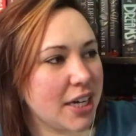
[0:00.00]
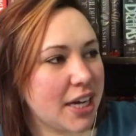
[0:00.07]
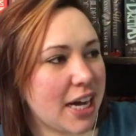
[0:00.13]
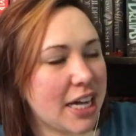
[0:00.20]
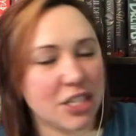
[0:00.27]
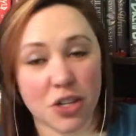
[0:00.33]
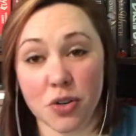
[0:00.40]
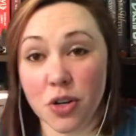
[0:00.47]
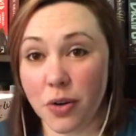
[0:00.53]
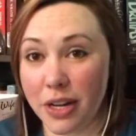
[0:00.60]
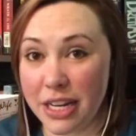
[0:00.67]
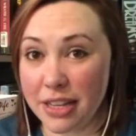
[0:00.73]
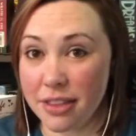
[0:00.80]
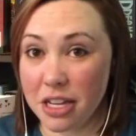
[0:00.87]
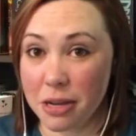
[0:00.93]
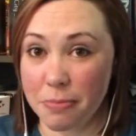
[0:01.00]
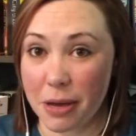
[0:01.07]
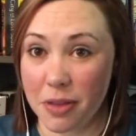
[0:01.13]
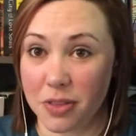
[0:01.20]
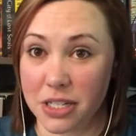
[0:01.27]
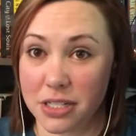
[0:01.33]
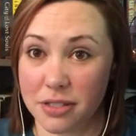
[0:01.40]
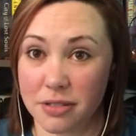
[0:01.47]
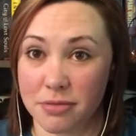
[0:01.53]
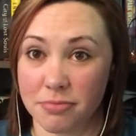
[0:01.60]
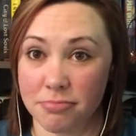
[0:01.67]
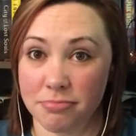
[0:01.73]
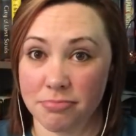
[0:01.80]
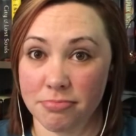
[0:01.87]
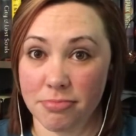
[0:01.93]
I don't know anything about this.
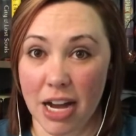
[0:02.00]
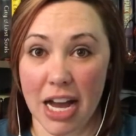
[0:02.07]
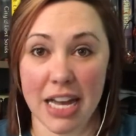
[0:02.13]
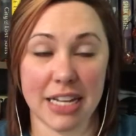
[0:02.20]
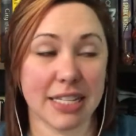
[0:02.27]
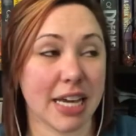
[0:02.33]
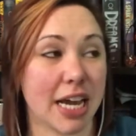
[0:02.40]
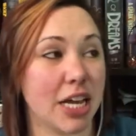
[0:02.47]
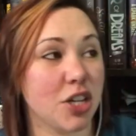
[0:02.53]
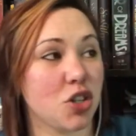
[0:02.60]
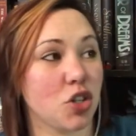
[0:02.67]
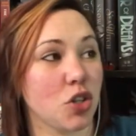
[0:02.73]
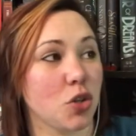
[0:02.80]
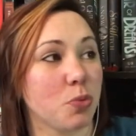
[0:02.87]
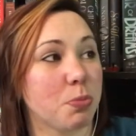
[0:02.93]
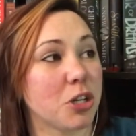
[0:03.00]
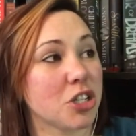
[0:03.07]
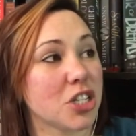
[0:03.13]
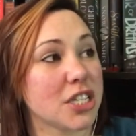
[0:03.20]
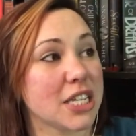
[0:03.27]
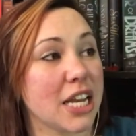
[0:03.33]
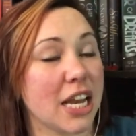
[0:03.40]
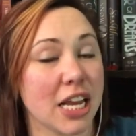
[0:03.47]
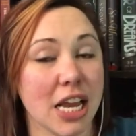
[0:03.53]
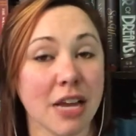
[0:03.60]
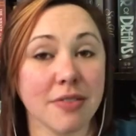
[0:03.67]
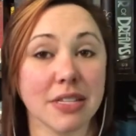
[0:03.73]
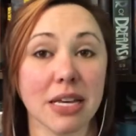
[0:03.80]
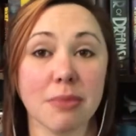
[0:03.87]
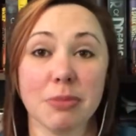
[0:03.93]
I decided to purchase it on
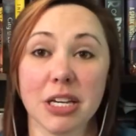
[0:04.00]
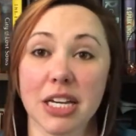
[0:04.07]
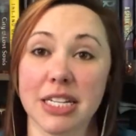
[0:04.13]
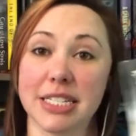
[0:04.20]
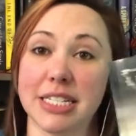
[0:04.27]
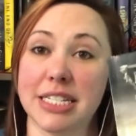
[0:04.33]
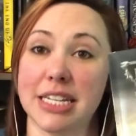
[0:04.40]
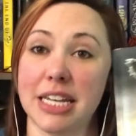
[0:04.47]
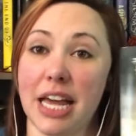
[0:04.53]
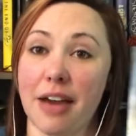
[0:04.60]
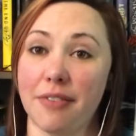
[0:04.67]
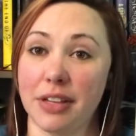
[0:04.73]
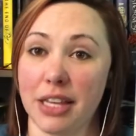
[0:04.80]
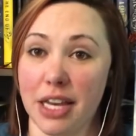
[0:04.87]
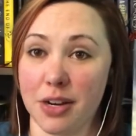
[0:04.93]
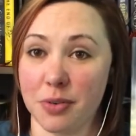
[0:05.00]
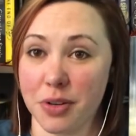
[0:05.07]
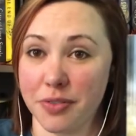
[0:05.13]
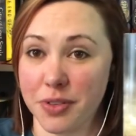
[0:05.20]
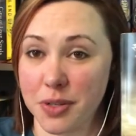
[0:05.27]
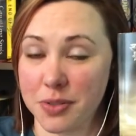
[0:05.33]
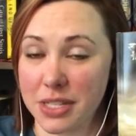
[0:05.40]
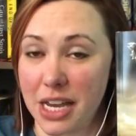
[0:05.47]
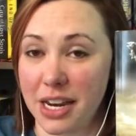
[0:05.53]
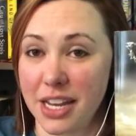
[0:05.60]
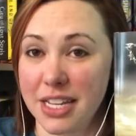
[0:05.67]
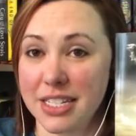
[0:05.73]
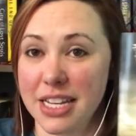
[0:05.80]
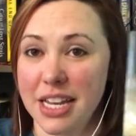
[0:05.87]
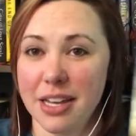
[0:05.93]
Amazon because it didn't have a lot of reviews on it.